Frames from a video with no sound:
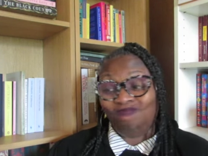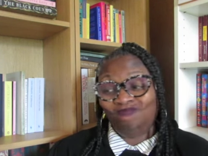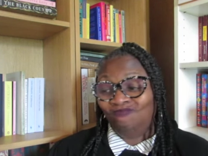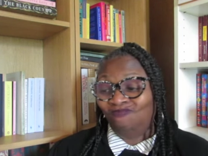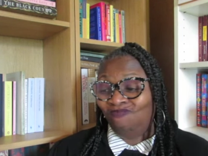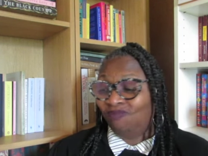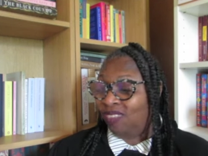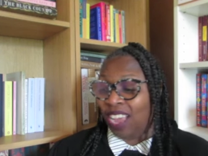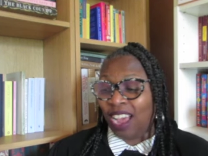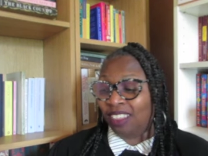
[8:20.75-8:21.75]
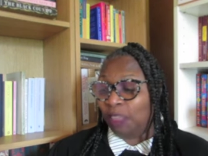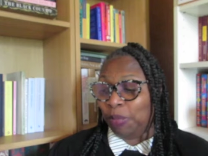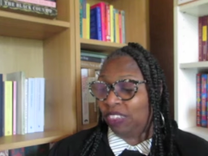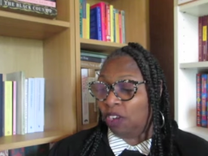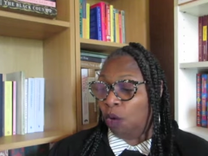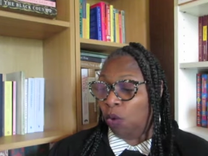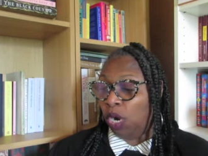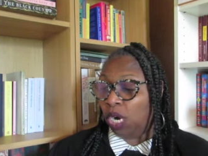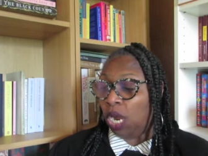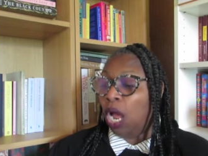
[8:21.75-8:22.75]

Mm -mm, not the best artwork.